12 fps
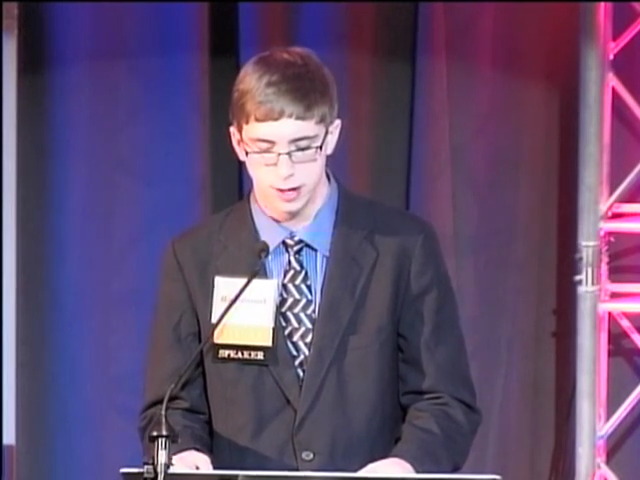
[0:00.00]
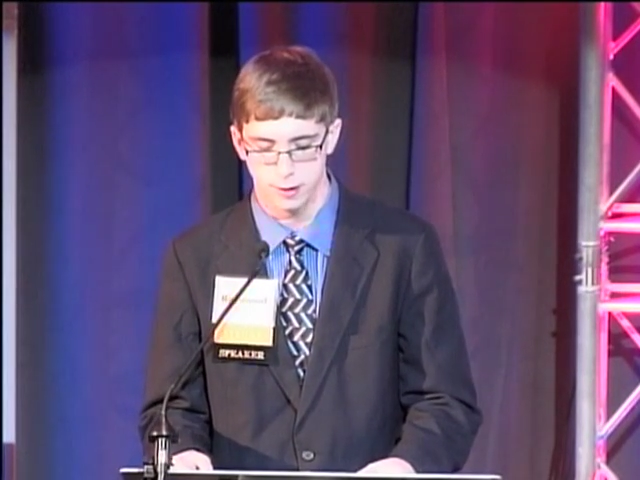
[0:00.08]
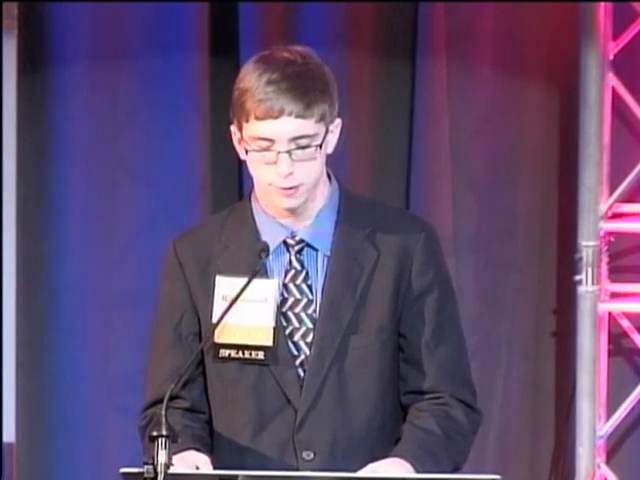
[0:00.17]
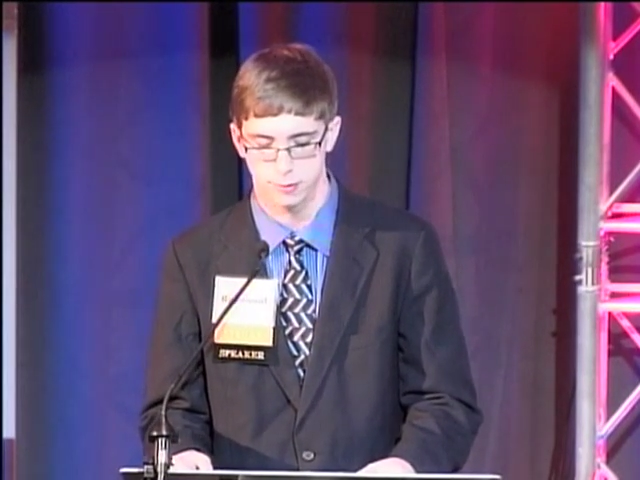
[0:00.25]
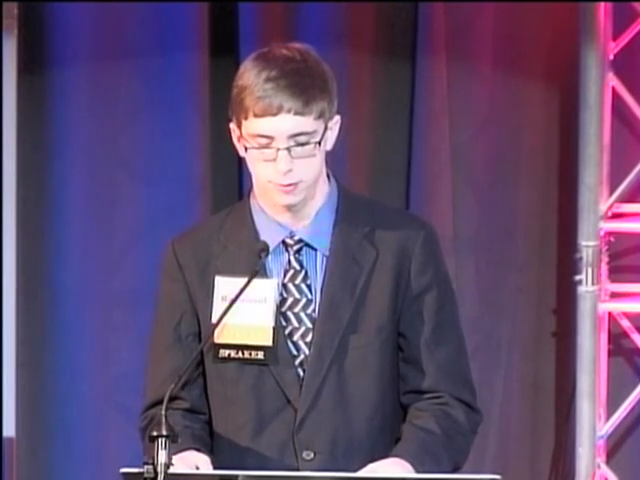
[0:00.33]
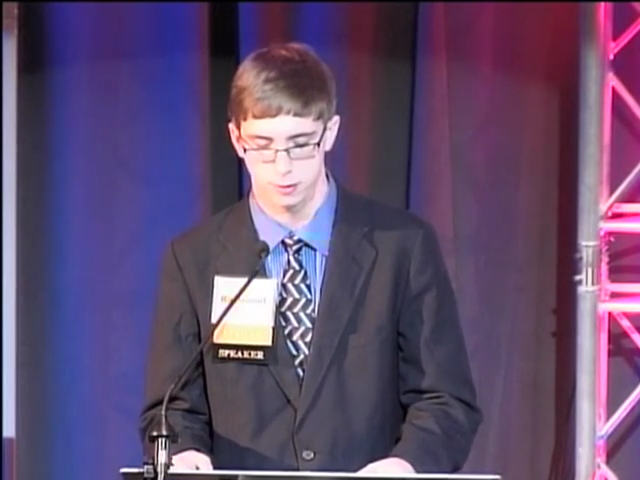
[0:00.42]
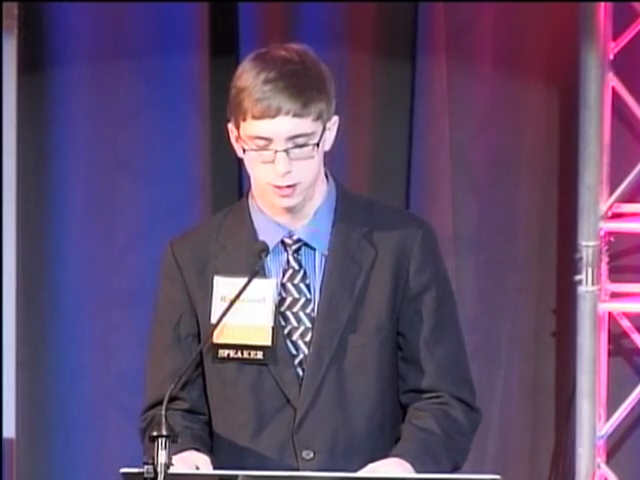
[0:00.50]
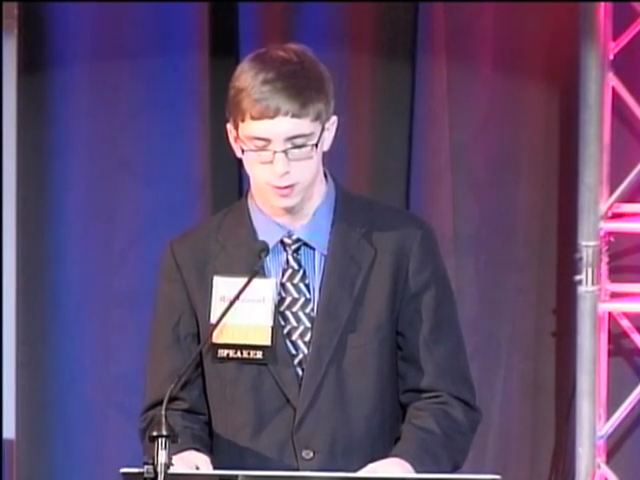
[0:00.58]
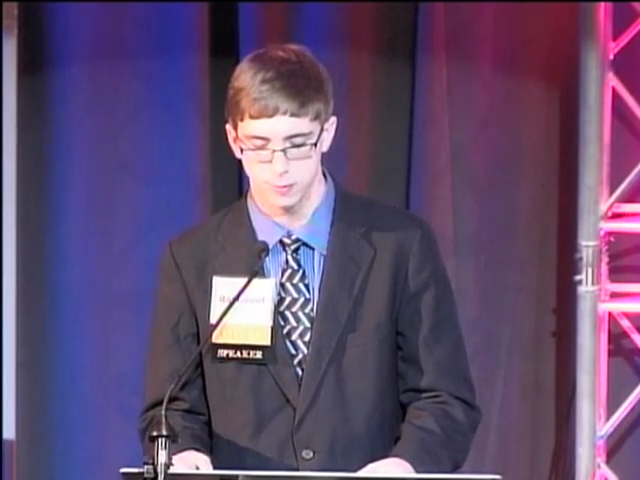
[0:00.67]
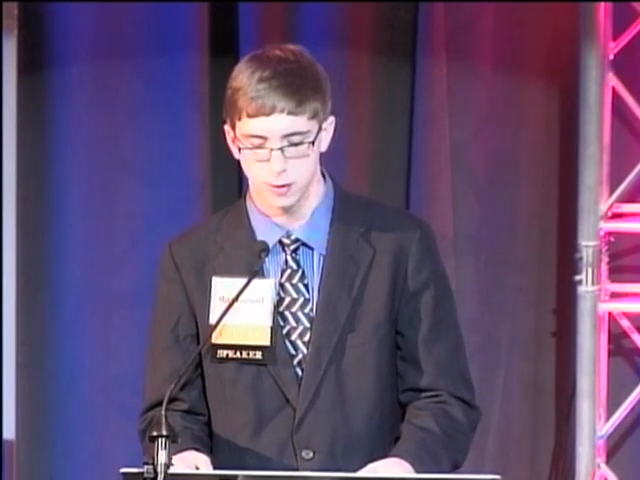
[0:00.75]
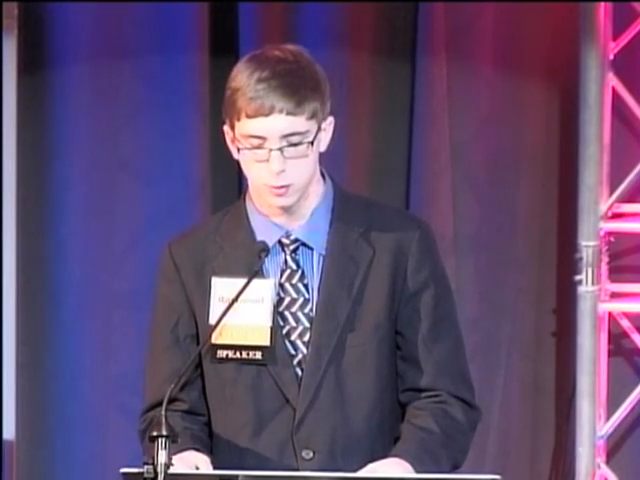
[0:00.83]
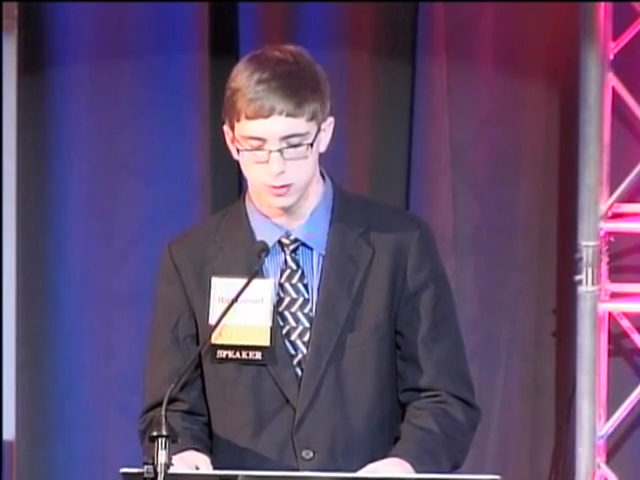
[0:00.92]
it, that I would
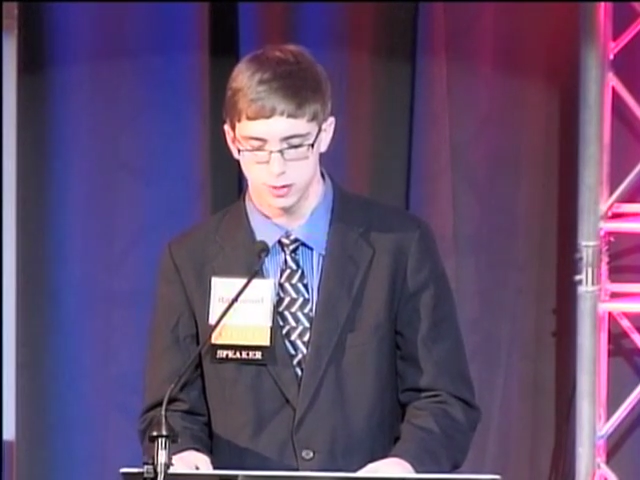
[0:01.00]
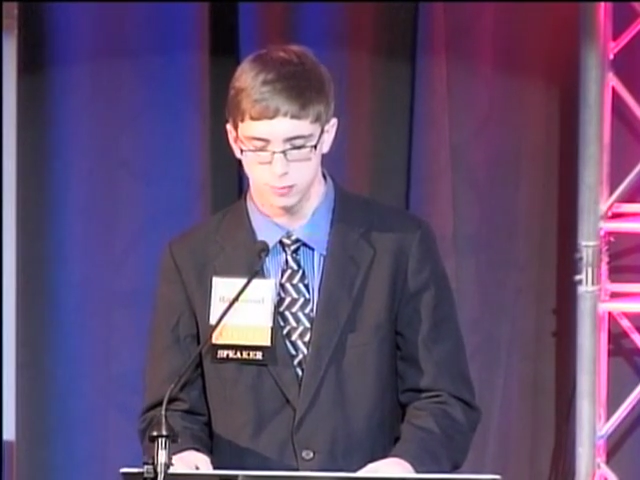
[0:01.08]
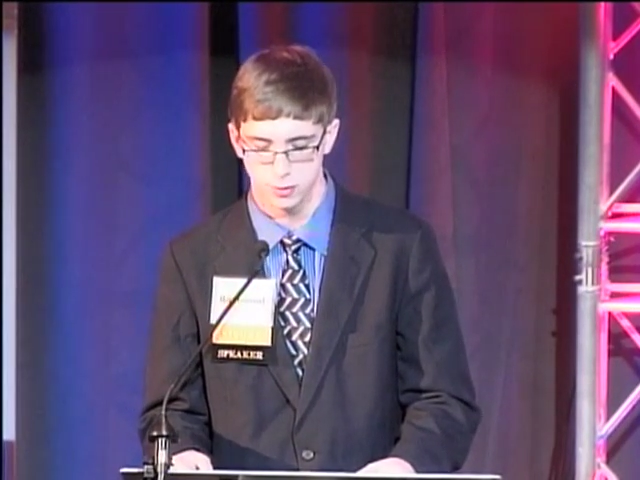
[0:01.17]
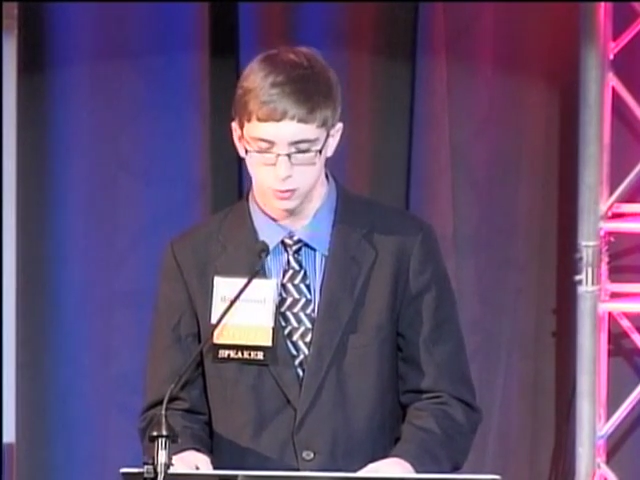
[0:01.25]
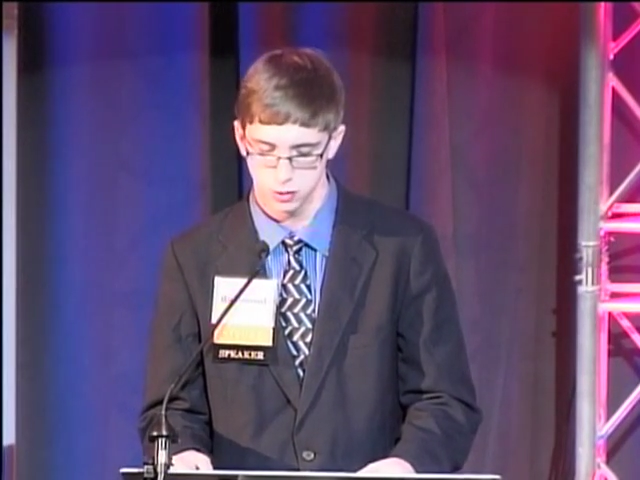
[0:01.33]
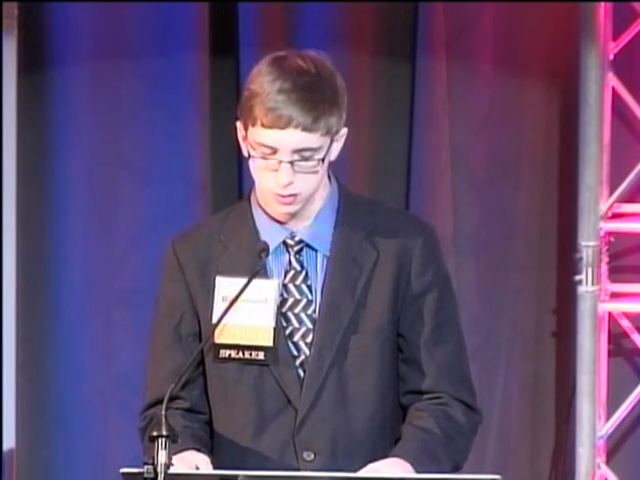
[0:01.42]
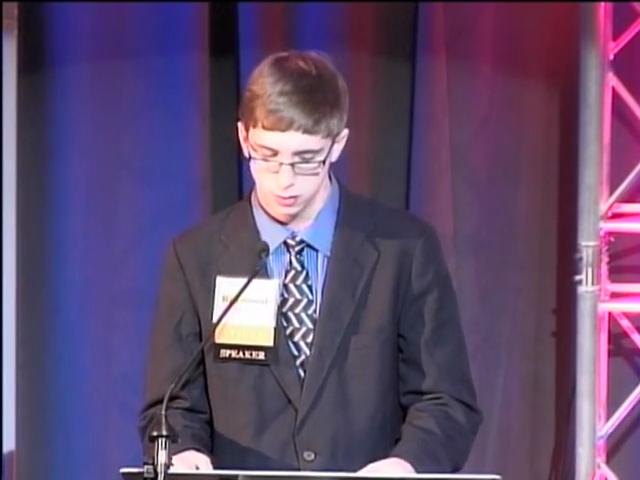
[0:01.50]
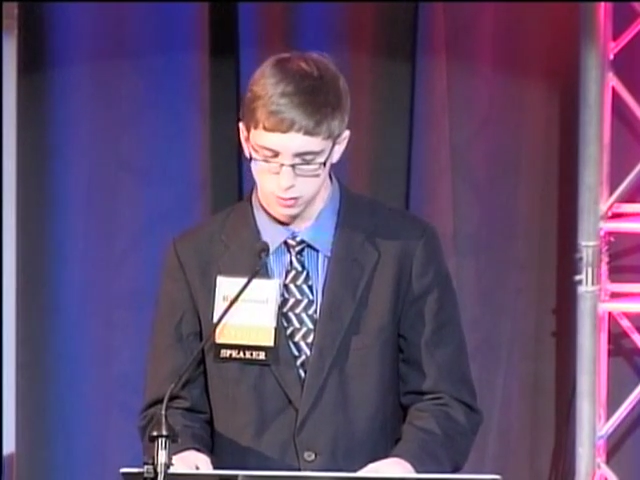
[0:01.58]
go into music.